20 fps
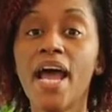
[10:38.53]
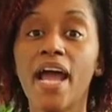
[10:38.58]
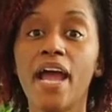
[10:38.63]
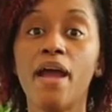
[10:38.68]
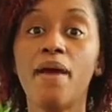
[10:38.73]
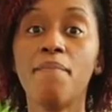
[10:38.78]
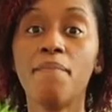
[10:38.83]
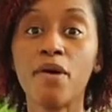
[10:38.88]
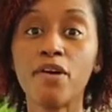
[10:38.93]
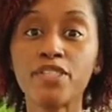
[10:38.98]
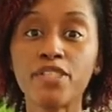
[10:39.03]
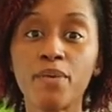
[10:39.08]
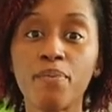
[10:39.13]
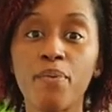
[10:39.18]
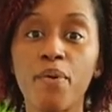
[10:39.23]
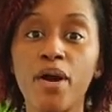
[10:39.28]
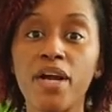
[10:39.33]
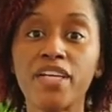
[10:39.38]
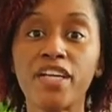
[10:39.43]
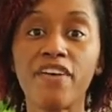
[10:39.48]
And most
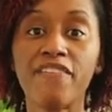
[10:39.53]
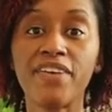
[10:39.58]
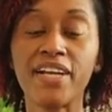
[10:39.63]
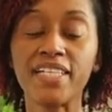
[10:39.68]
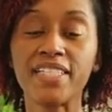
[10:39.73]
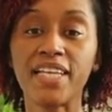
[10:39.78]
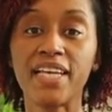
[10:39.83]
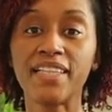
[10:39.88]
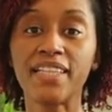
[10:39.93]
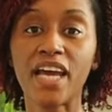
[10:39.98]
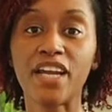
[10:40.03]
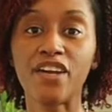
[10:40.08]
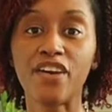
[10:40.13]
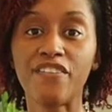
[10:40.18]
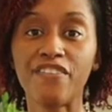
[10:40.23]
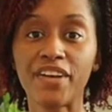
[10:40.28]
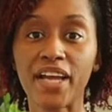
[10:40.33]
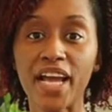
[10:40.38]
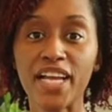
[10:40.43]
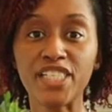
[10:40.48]
important, don't forget to hit that
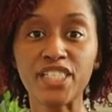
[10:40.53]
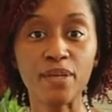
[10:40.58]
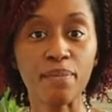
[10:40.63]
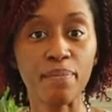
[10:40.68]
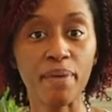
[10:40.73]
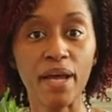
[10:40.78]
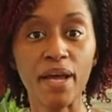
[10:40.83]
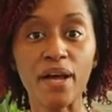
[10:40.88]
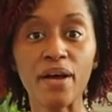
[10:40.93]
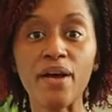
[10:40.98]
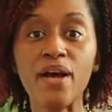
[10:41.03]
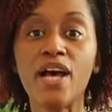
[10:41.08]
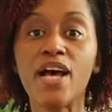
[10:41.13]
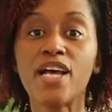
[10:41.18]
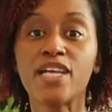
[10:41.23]
notification bell